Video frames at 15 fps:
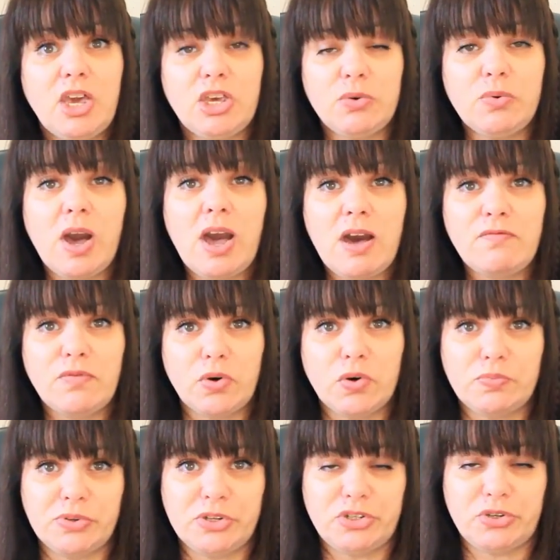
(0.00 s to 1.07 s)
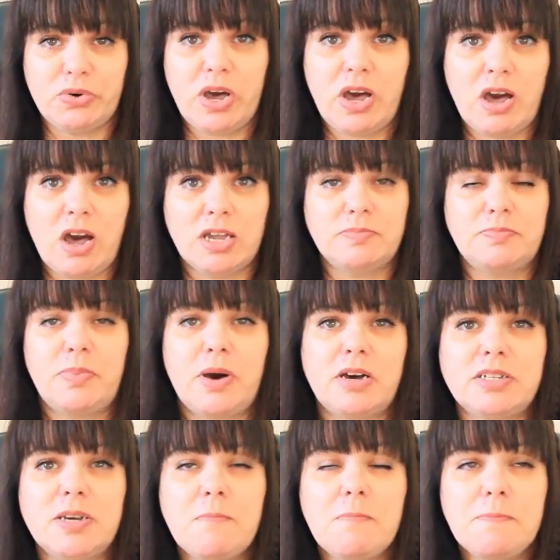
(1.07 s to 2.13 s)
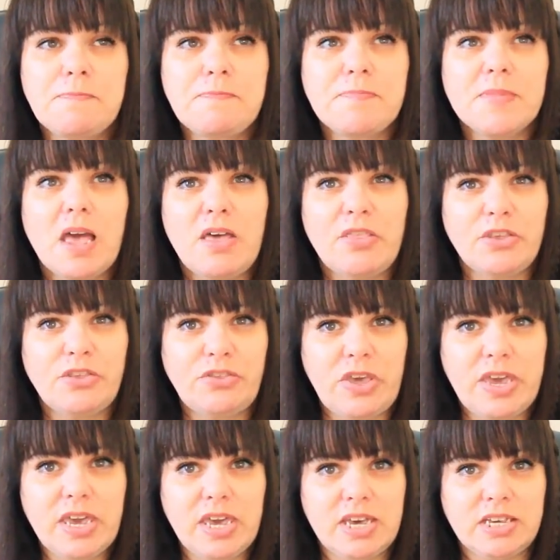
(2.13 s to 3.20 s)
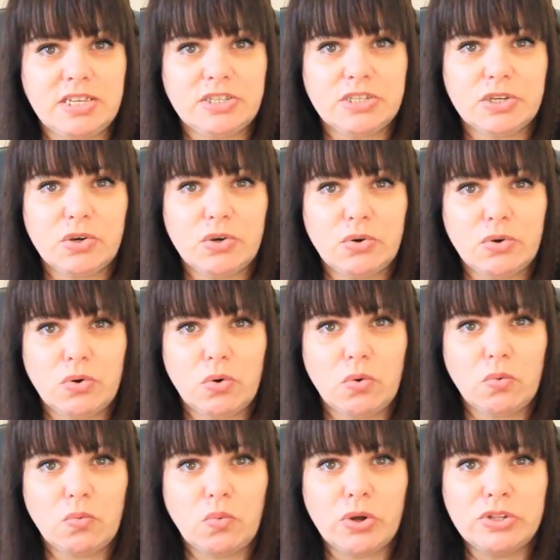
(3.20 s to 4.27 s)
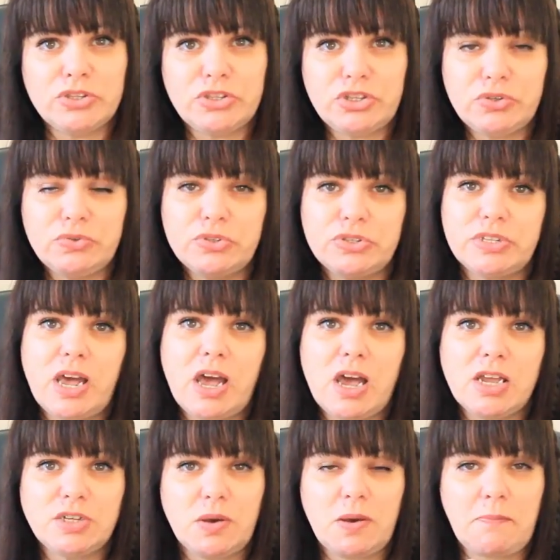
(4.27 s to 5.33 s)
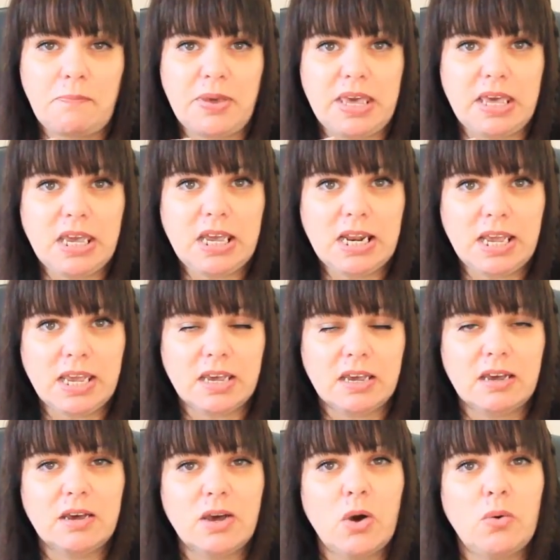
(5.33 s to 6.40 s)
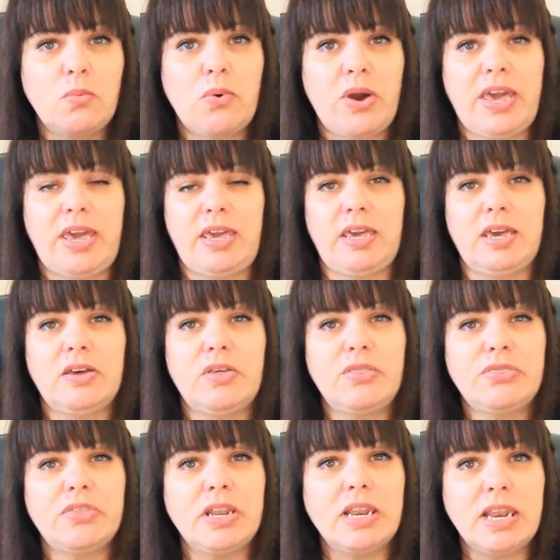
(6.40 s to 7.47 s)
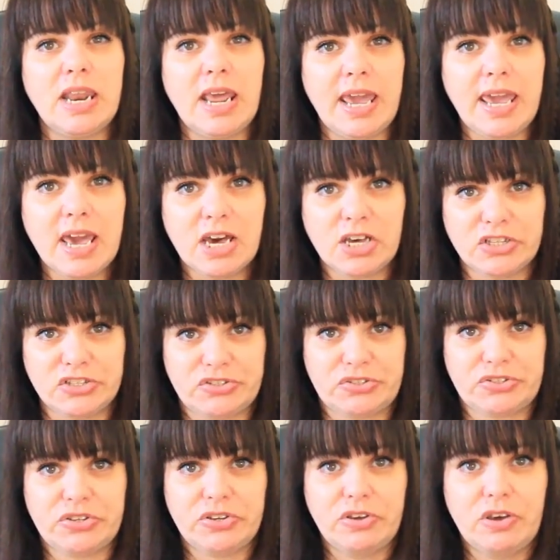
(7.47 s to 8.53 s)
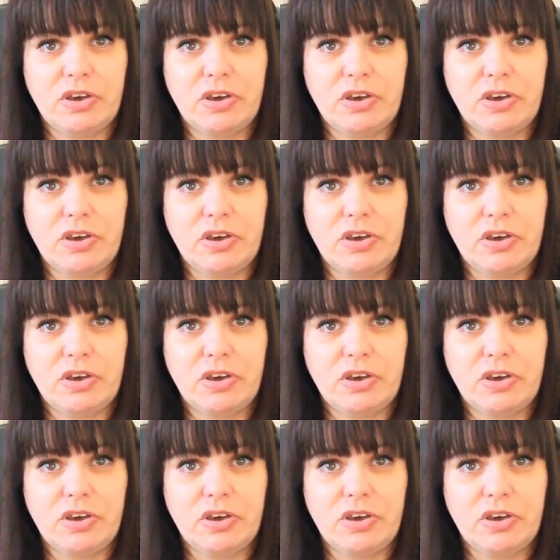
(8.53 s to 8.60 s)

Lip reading: You have opened your heart, but the thing is, once you start peeling away the layers